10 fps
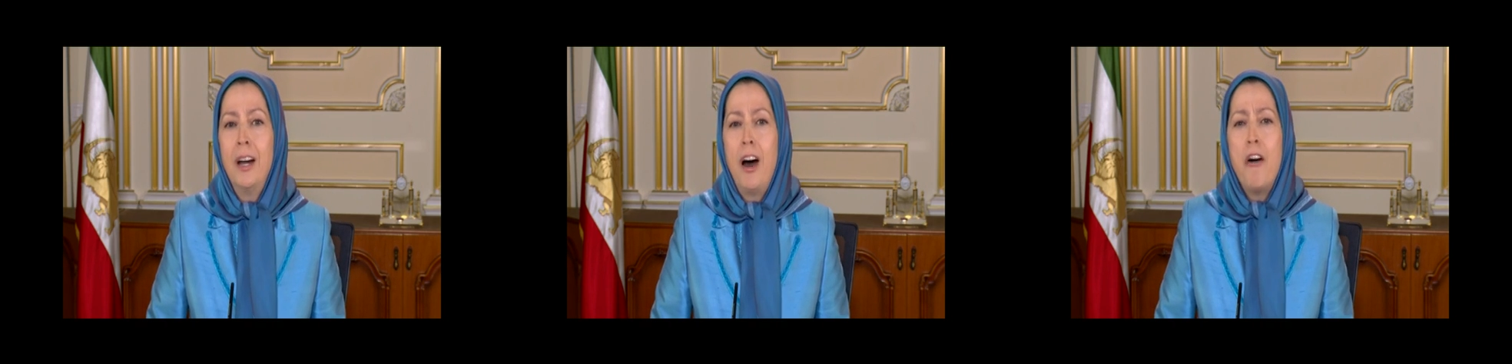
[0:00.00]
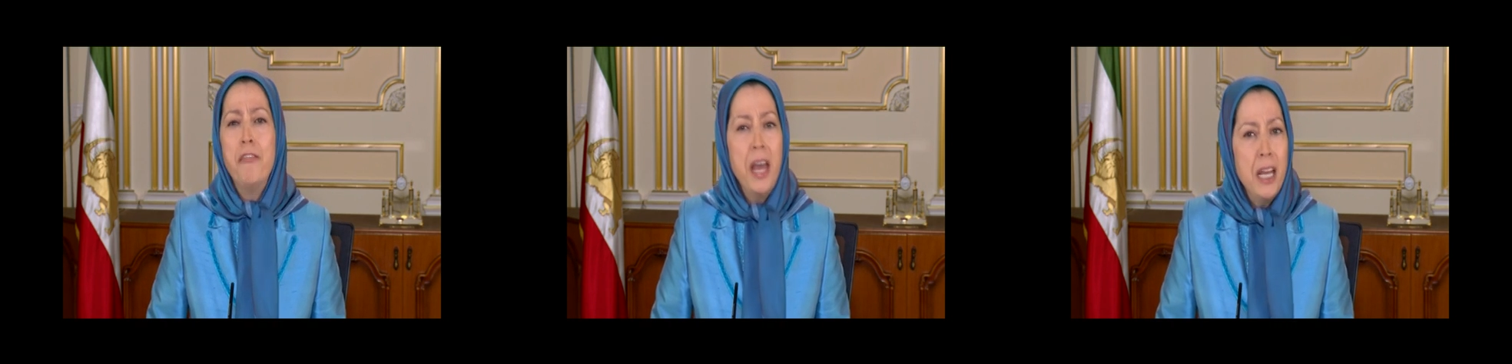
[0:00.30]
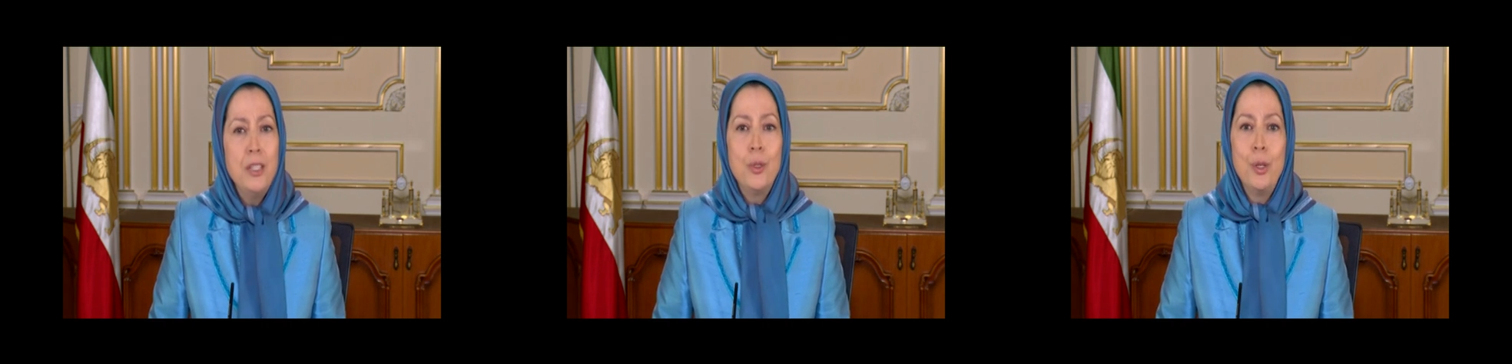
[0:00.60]
of
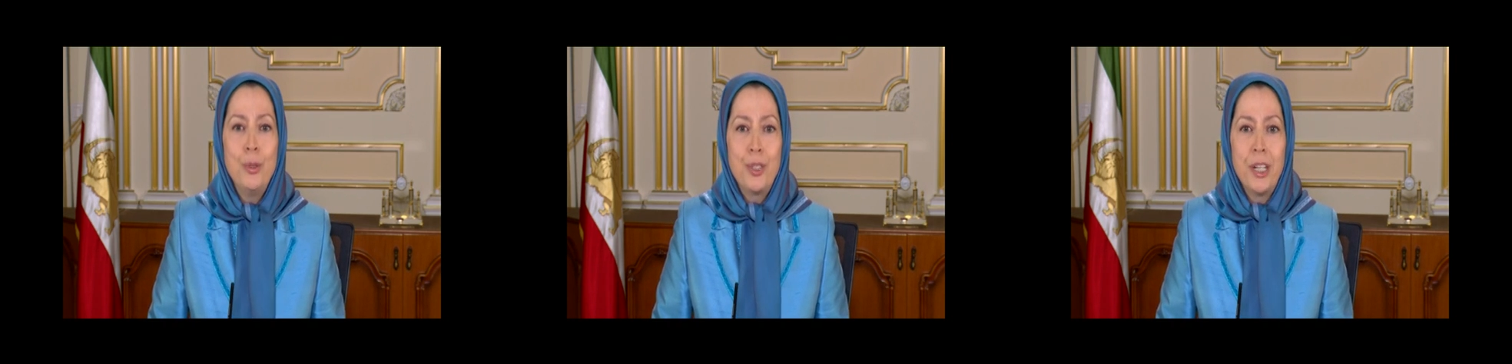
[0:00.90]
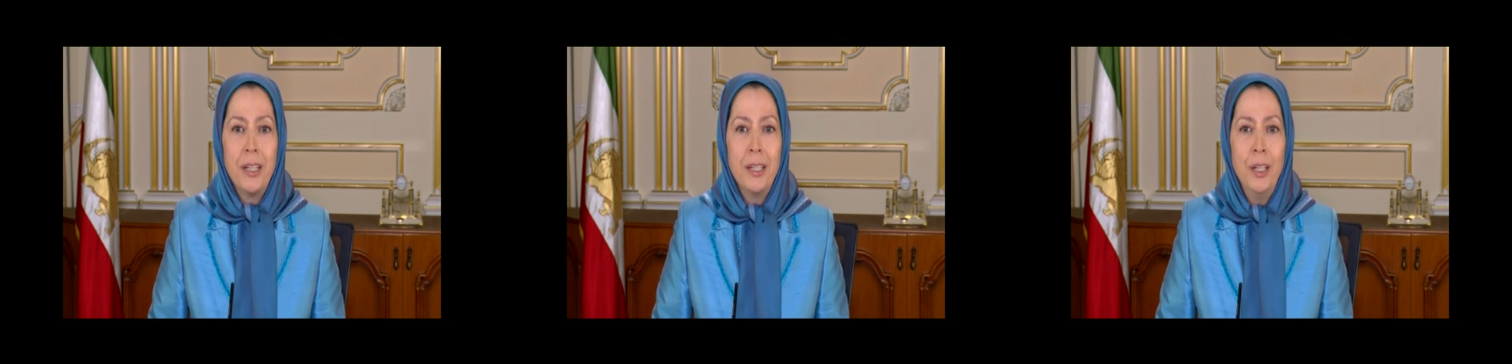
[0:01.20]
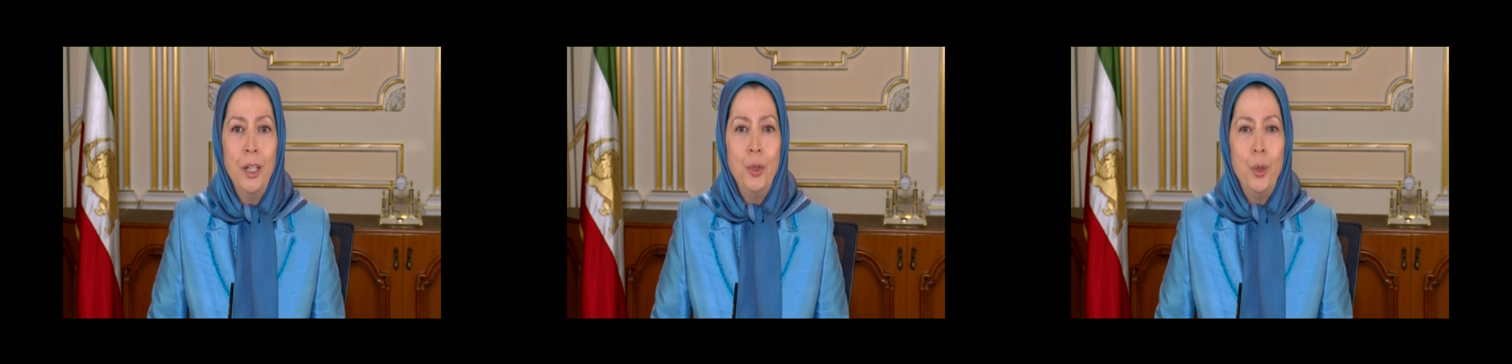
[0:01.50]
any solution
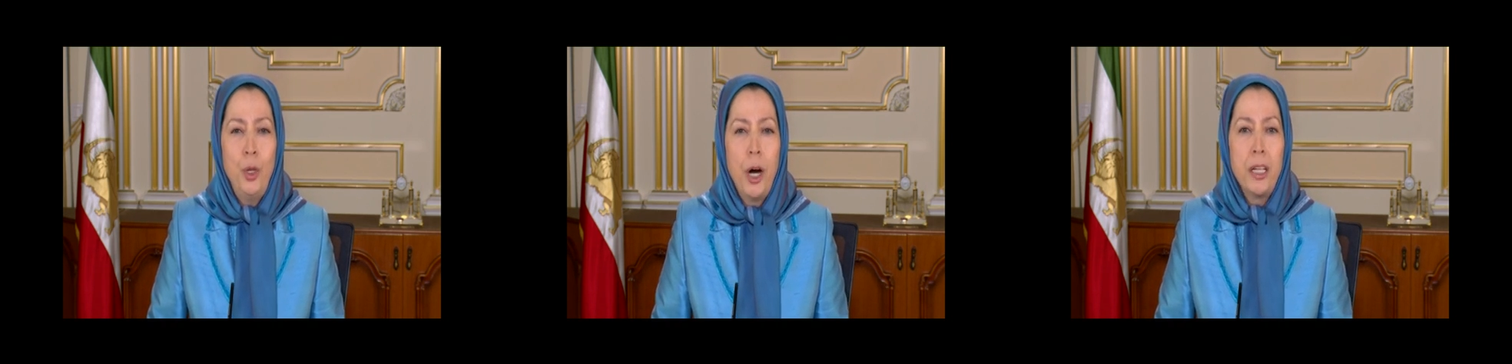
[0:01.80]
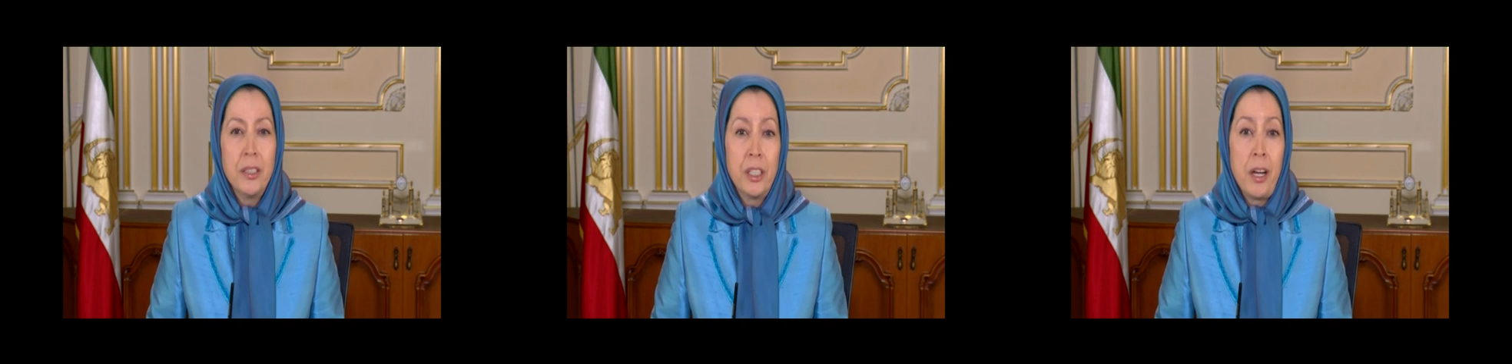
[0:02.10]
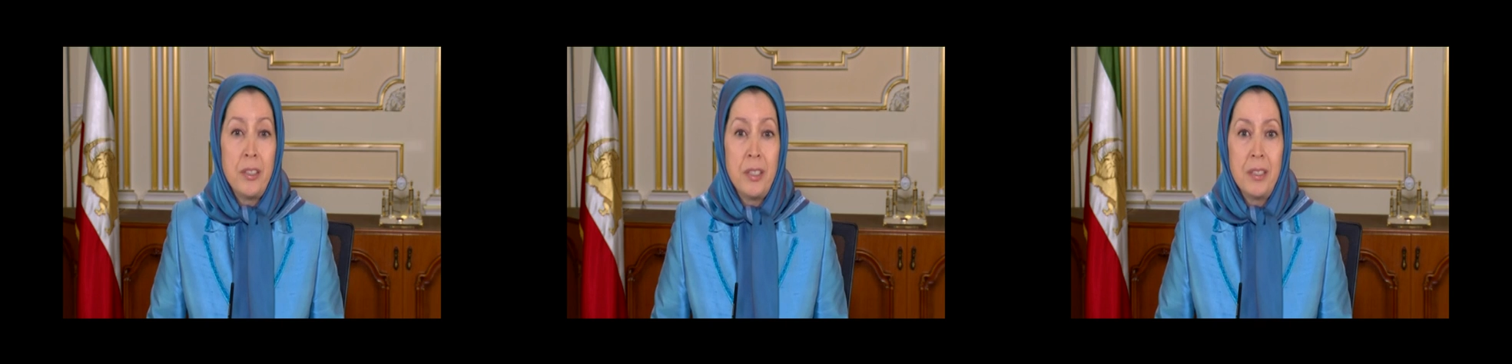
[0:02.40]
to current
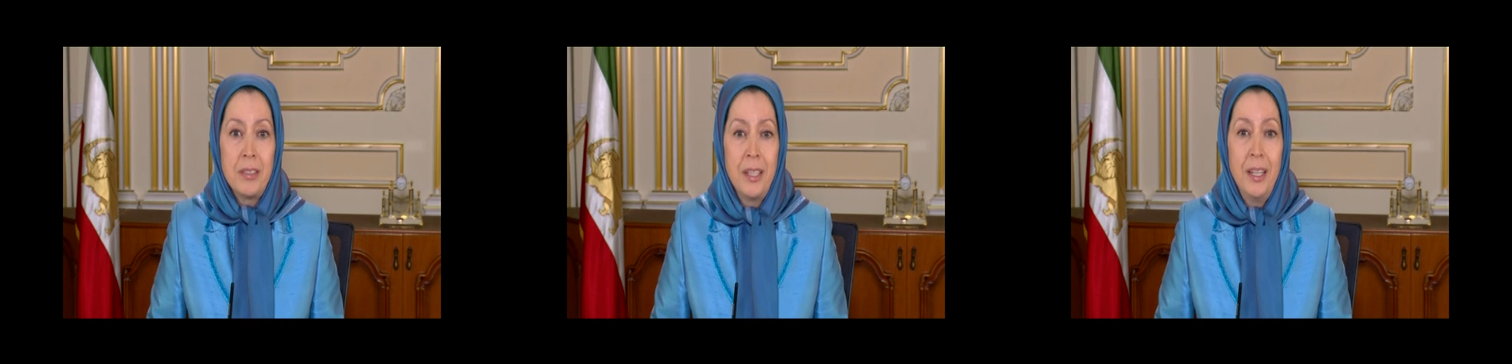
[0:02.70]
crisis.